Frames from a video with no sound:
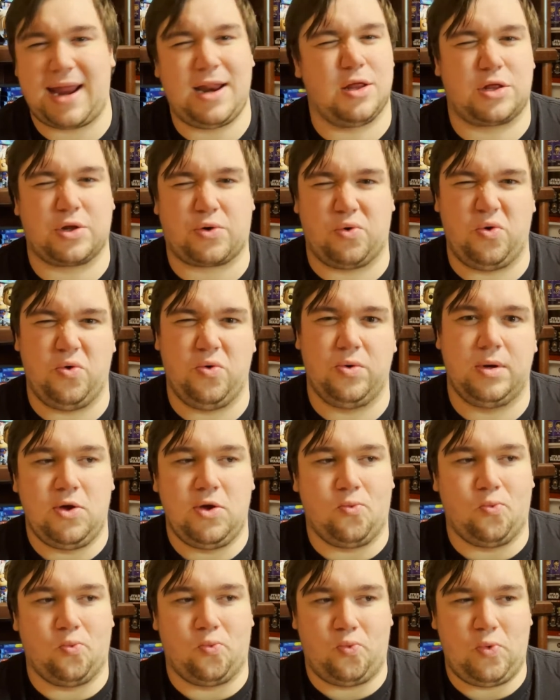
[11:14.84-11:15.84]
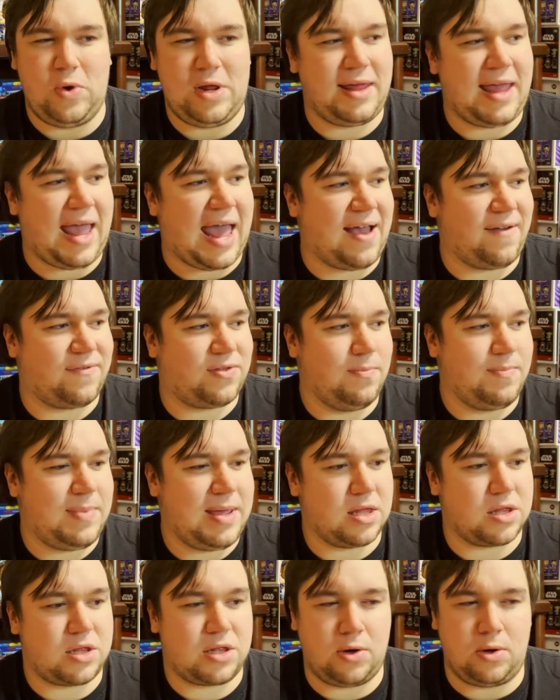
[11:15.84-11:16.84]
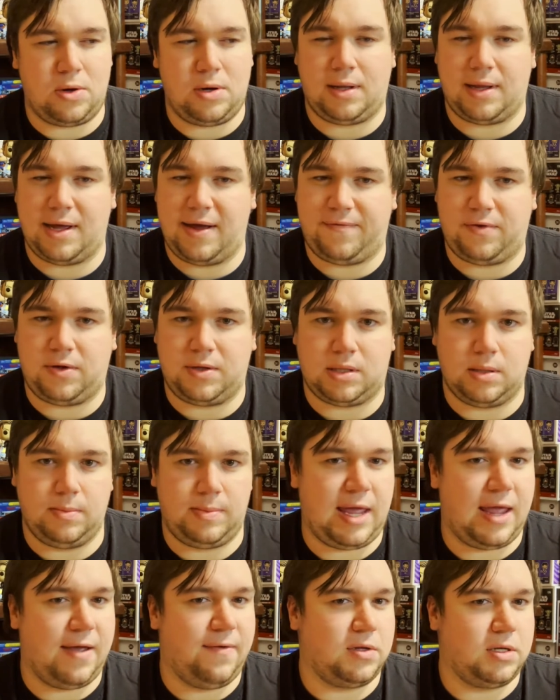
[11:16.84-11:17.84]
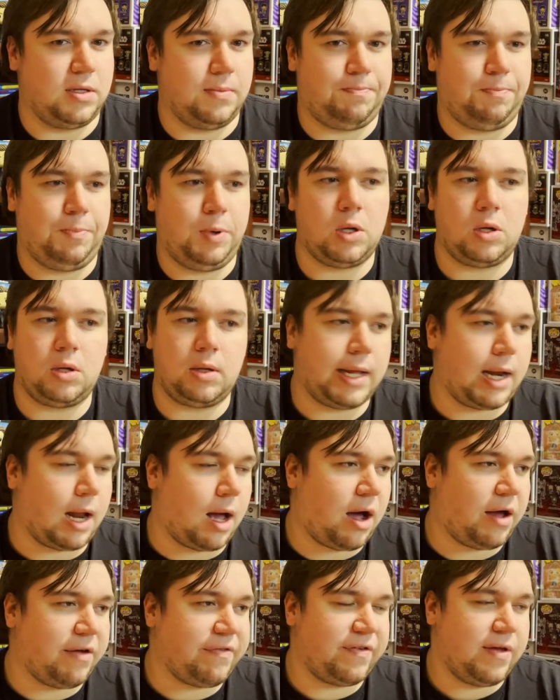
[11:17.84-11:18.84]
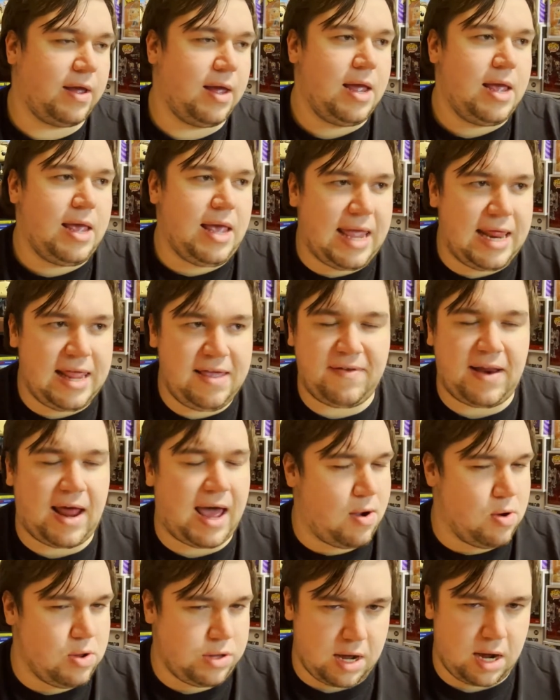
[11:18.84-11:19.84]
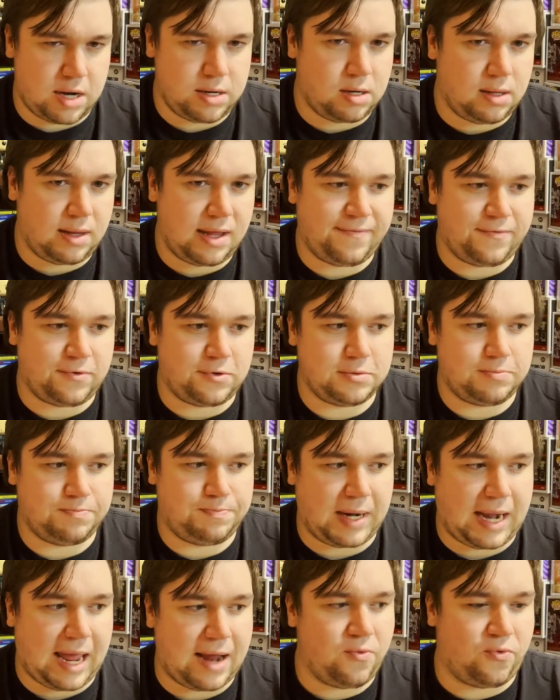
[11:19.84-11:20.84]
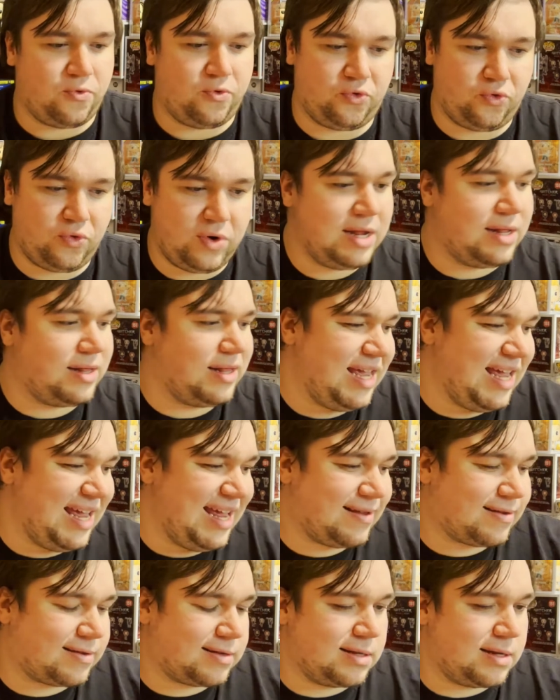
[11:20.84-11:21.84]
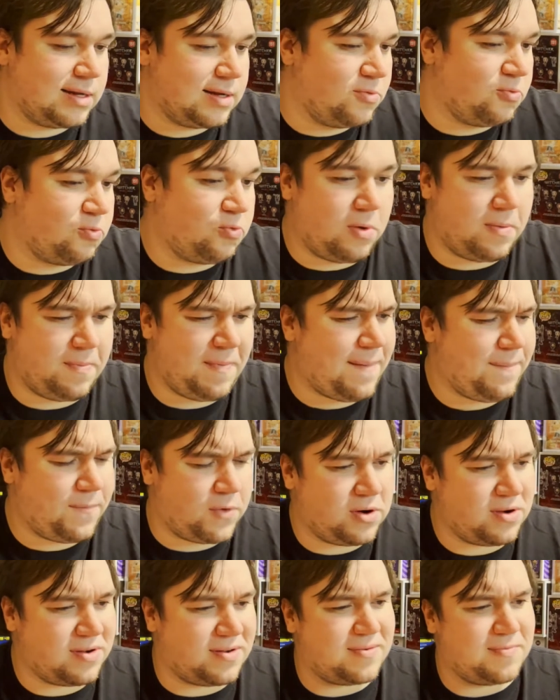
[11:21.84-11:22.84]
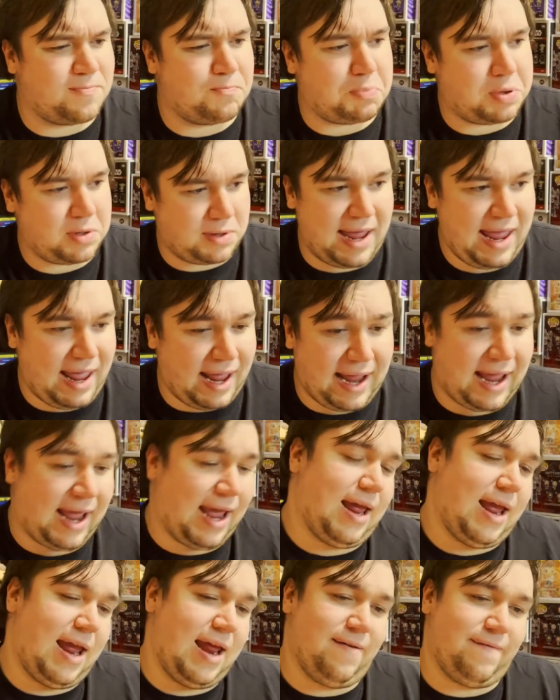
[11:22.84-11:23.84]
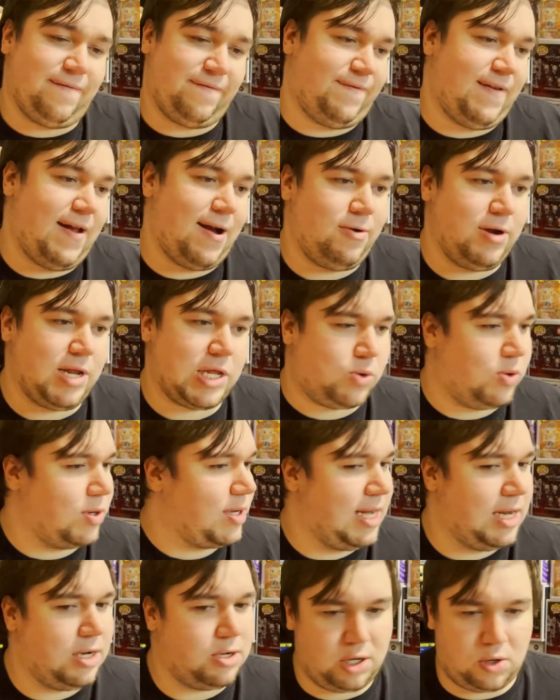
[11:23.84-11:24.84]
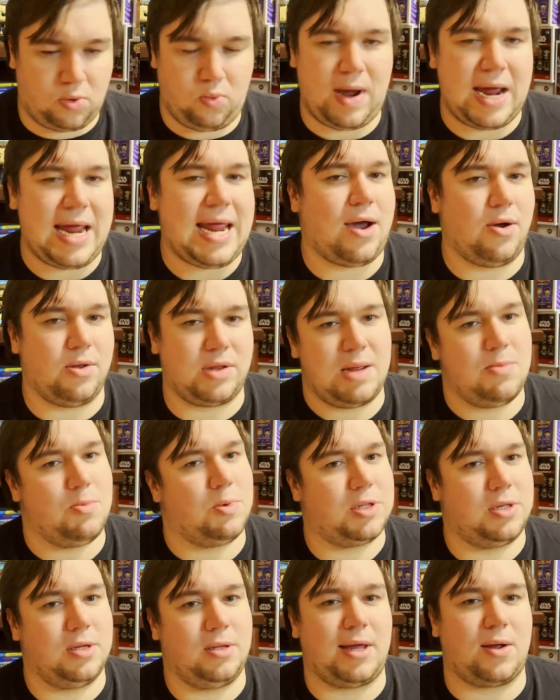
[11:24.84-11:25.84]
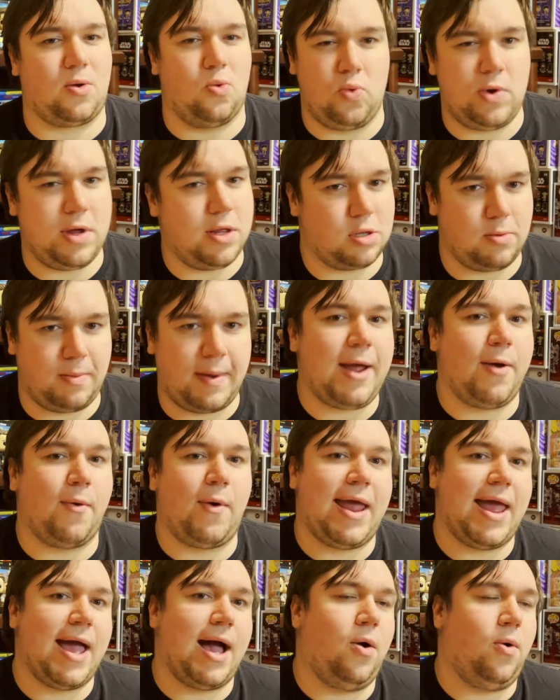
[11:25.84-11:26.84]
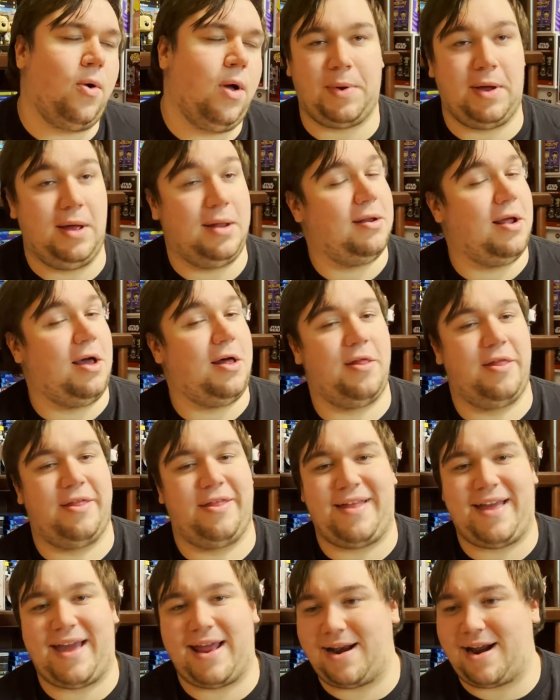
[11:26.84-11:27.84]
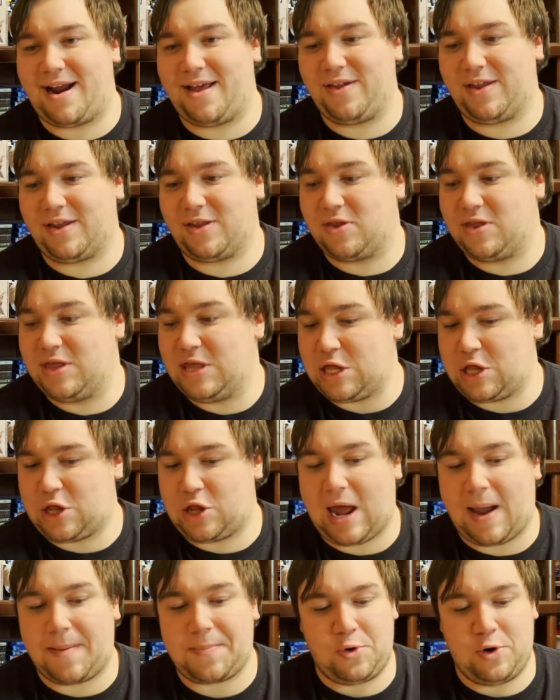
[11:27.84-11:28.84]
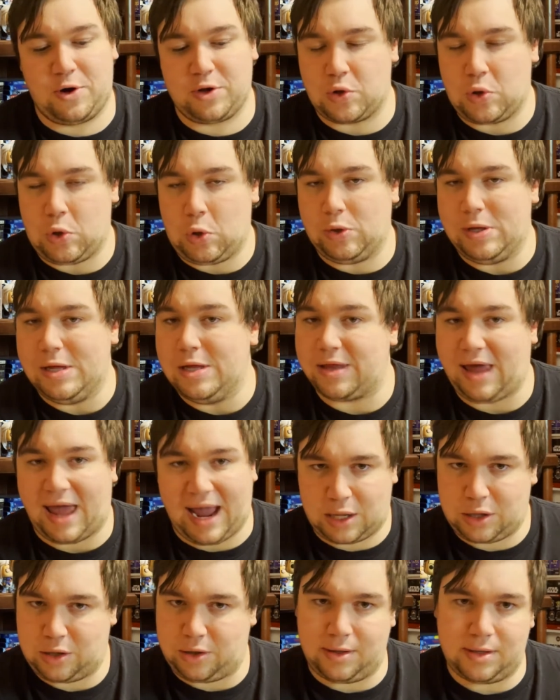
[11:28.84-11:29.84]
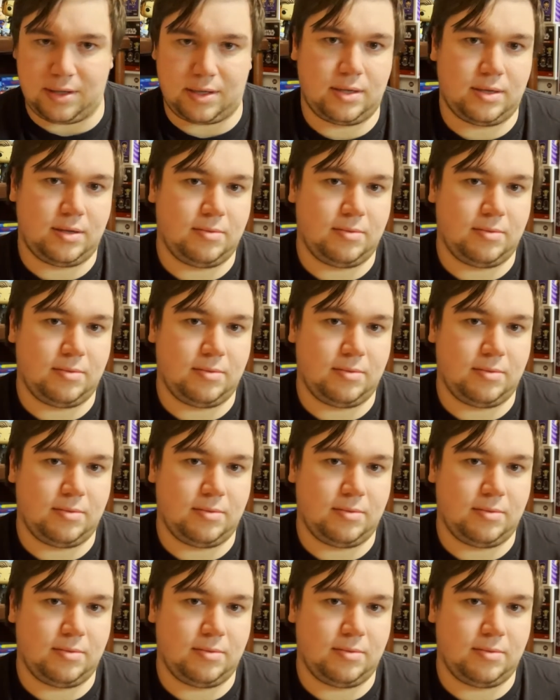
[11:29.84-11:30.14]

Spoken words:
screwed. You really have to be a certain level to be able to pull it off. And even I was underleveled, but I really remembered playing it in a very strategic way. I was able to weasel my way out. But other than that, I think this chapter as a whole is excellent.